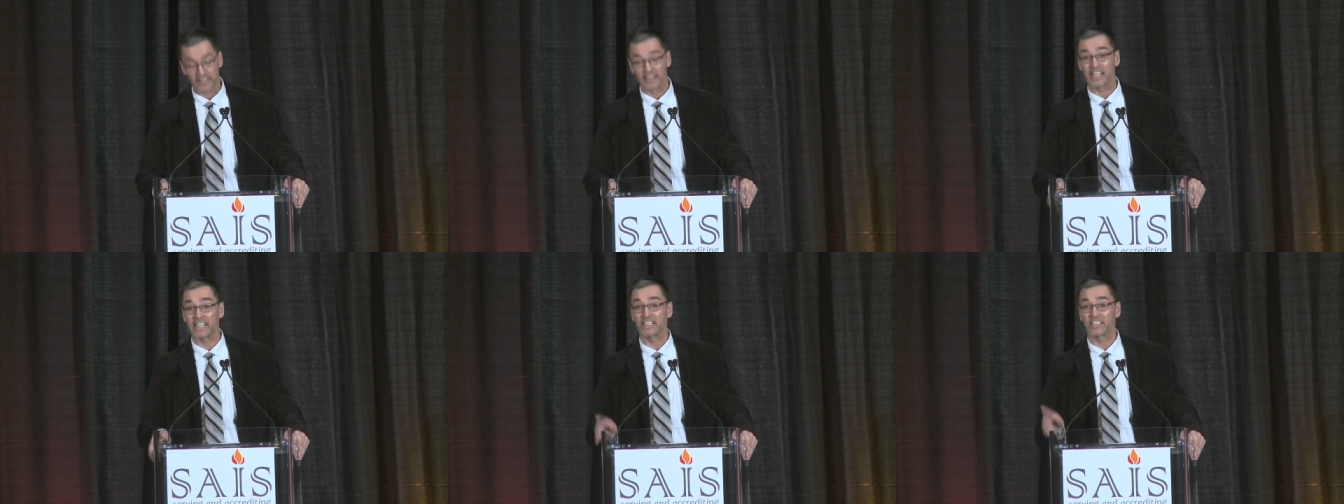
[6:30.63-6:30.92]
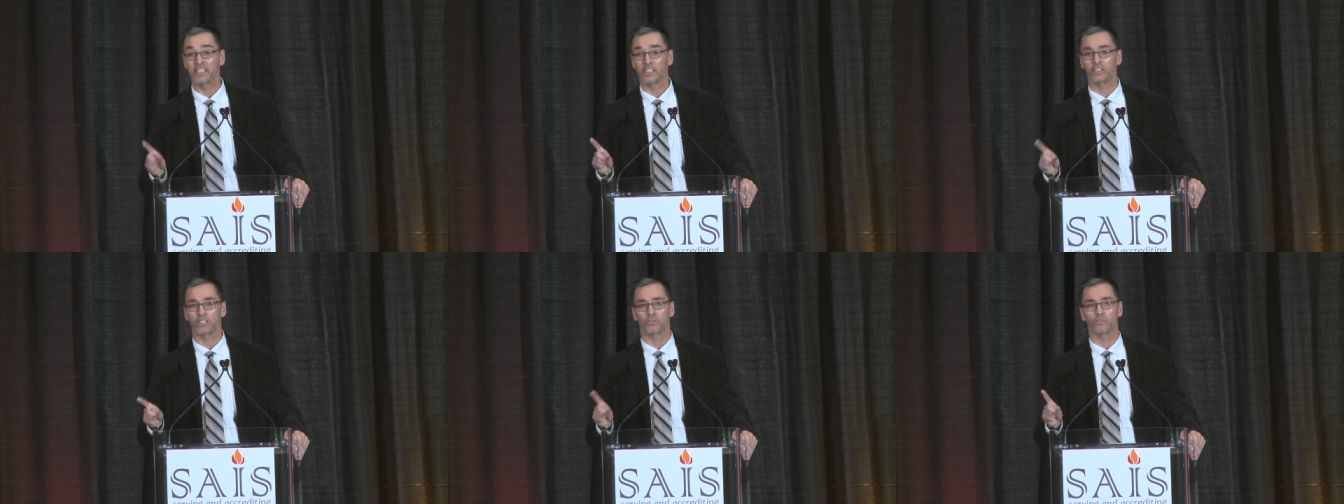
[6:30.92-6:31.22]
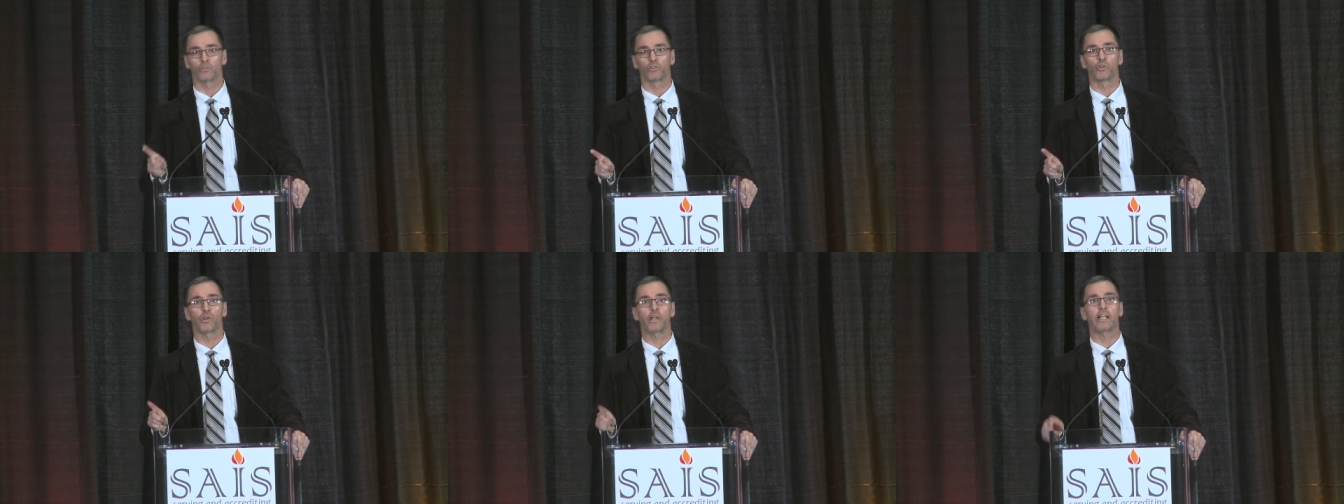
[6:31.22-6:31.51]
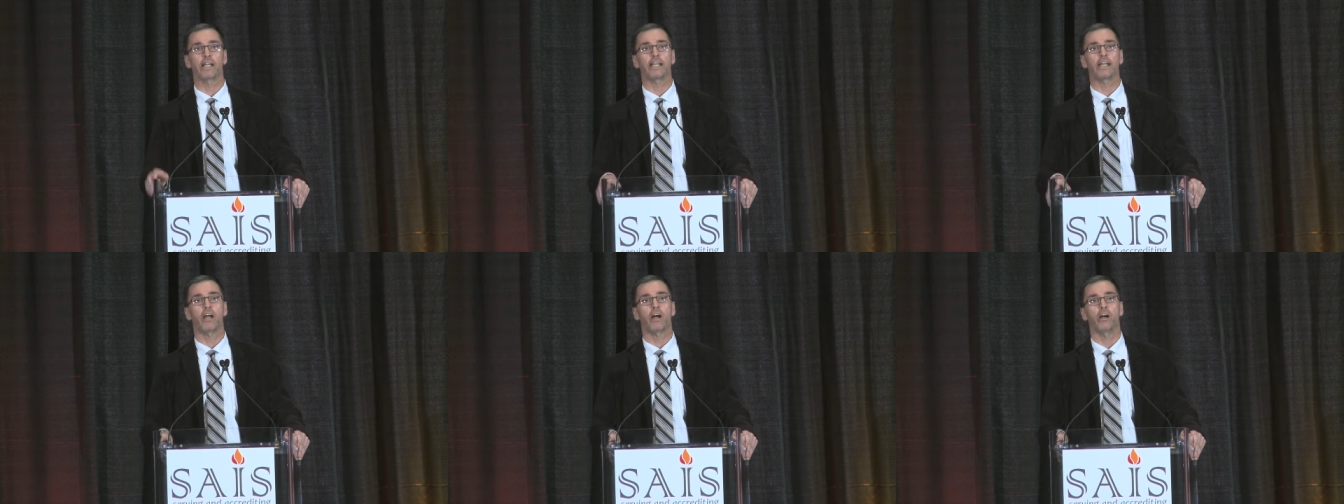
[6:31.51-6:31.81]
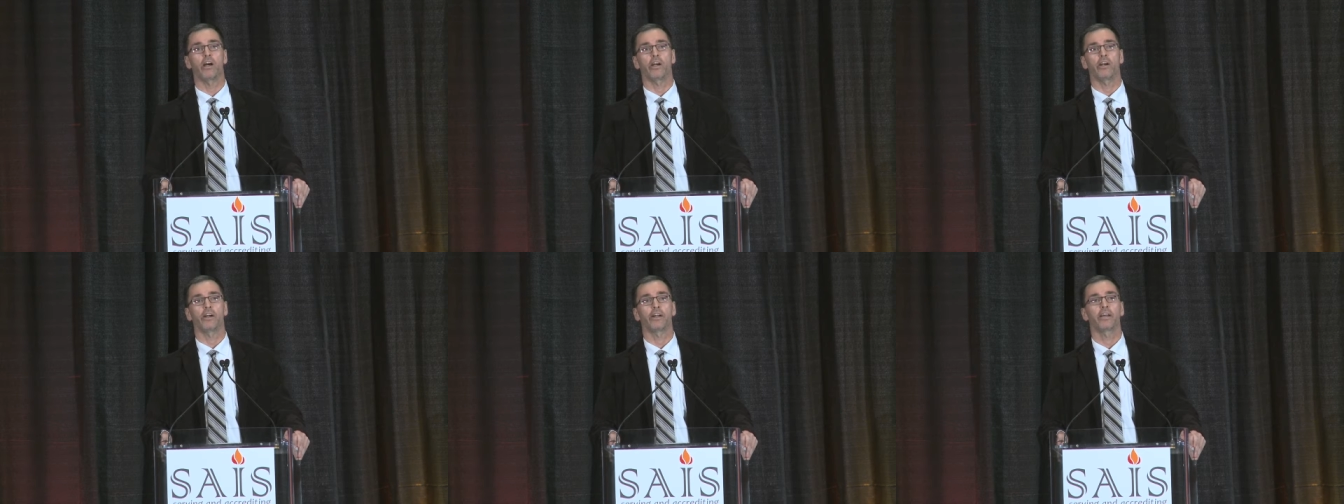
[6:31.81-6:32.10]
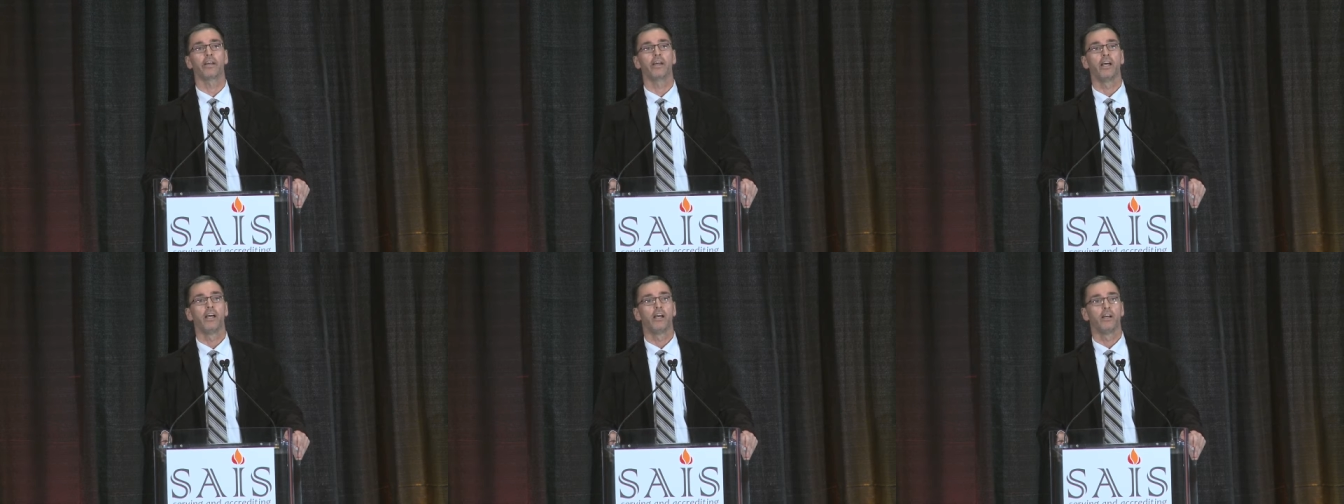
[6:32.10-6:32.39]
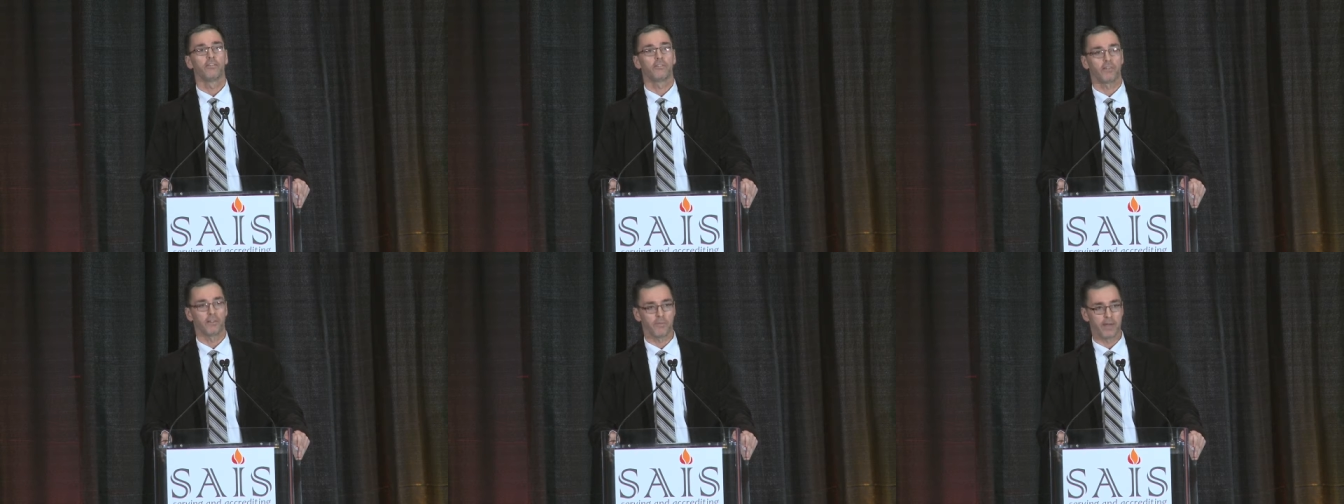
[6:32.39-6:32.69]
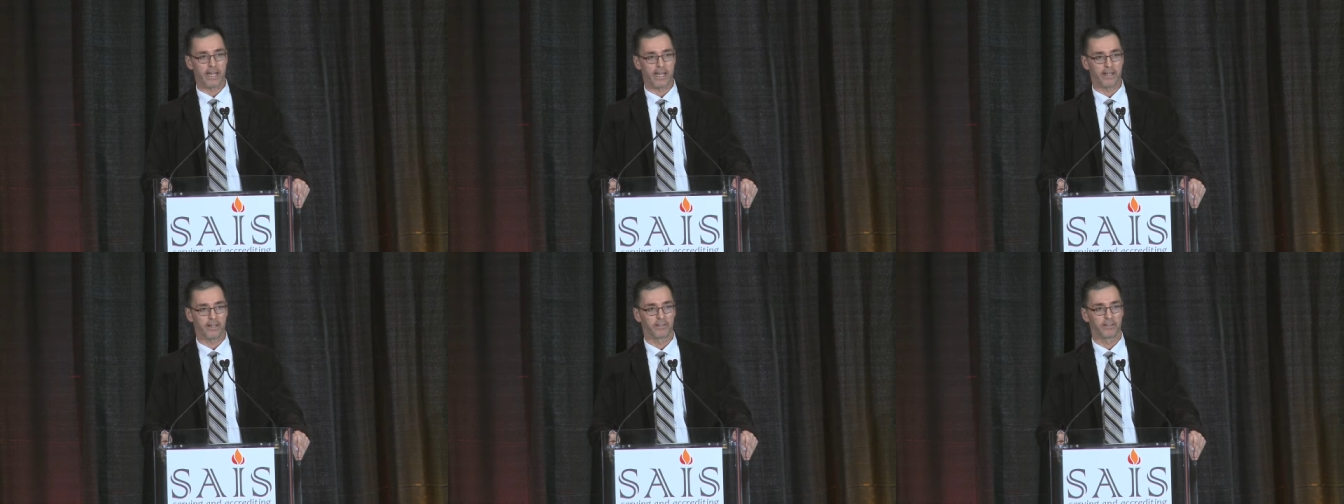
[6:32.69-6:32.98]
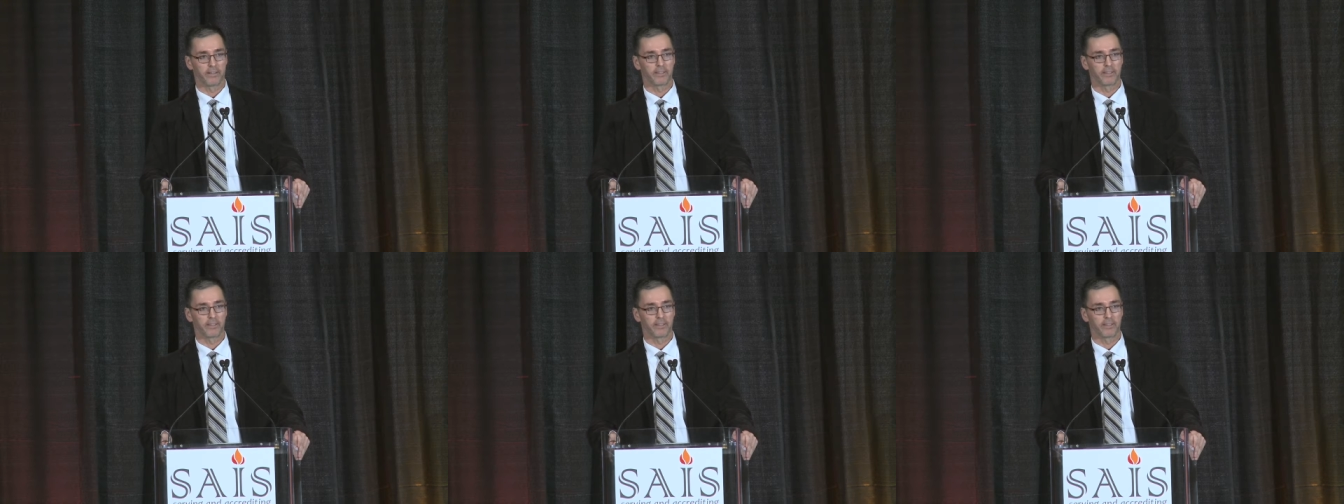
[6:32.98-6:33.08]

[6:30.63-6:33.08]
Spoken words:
This is really hard for me,